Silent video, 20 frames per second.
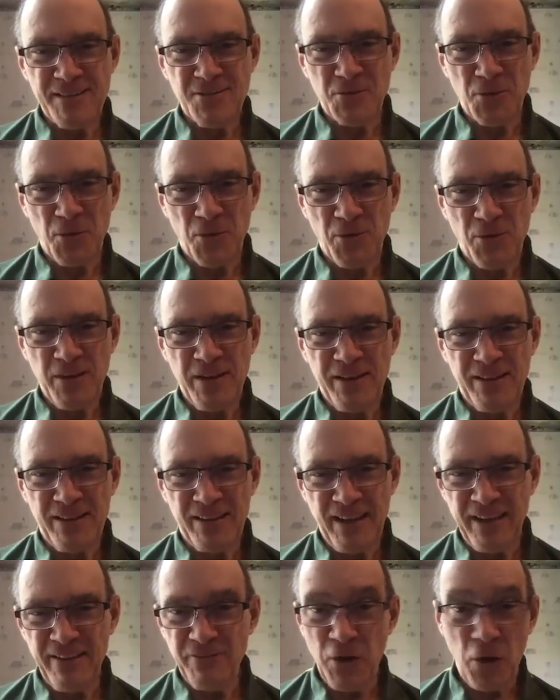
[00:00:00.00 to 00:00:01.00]
story and
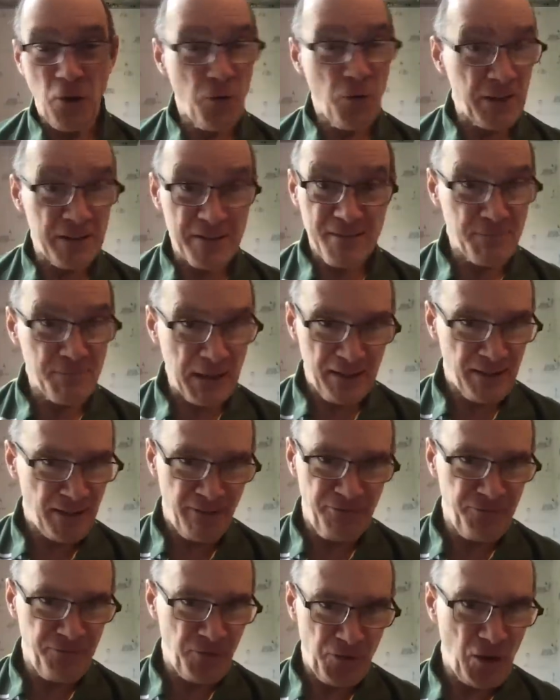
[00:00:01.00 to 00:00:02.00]
they've known it's been
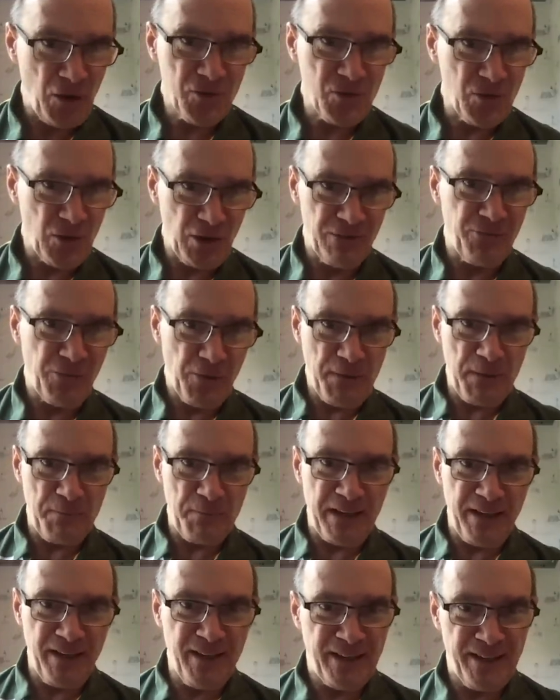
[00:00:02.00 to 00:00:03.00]
a falsehood from the
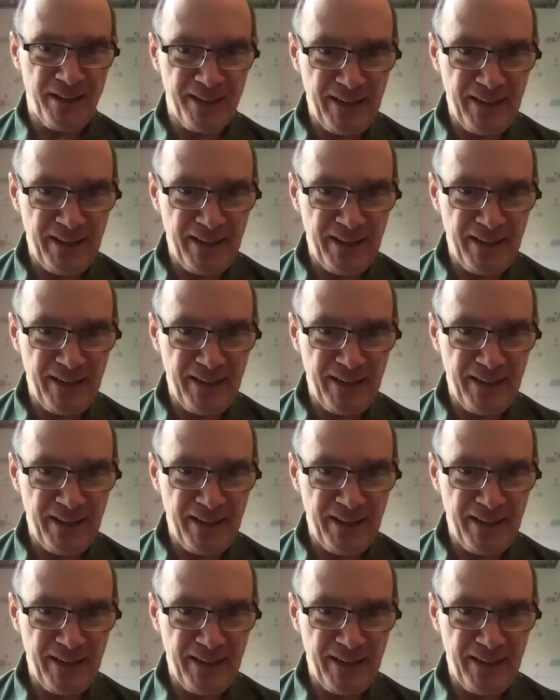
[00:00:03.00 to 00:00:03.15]
beginning.